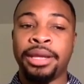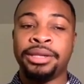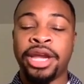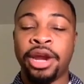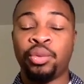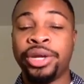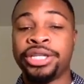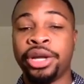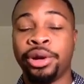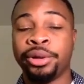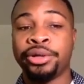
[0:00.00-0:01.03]
Darren
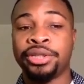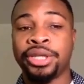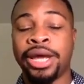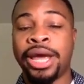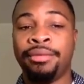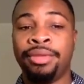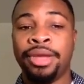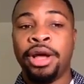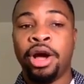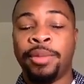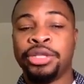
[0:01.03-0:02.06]
Rizzi earlier today
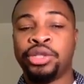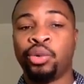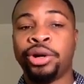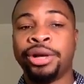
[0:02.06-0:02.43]
on my Twitter.